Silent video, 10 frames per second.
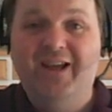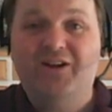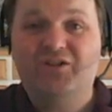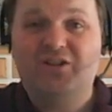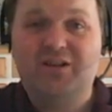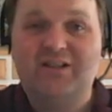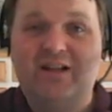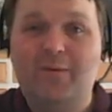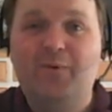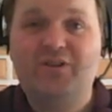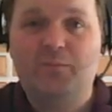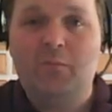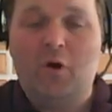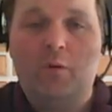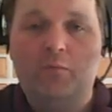because to limit
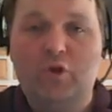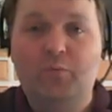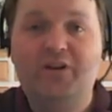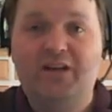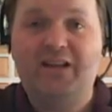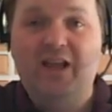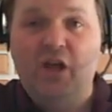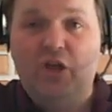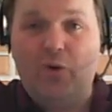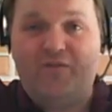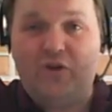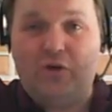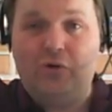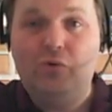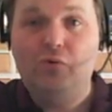humidity, you have to
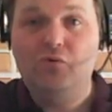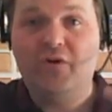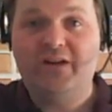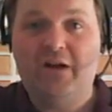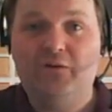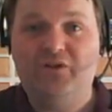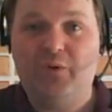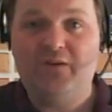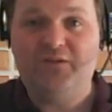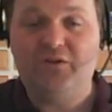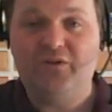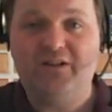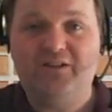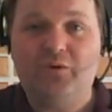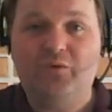cool right down to 12
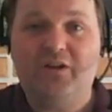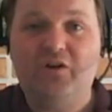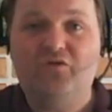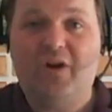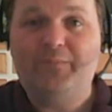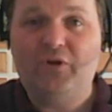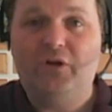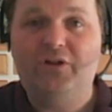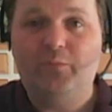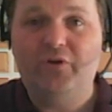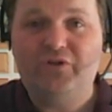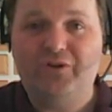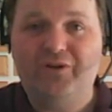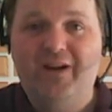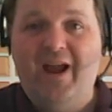degrees so that it drops all its
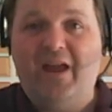moisture,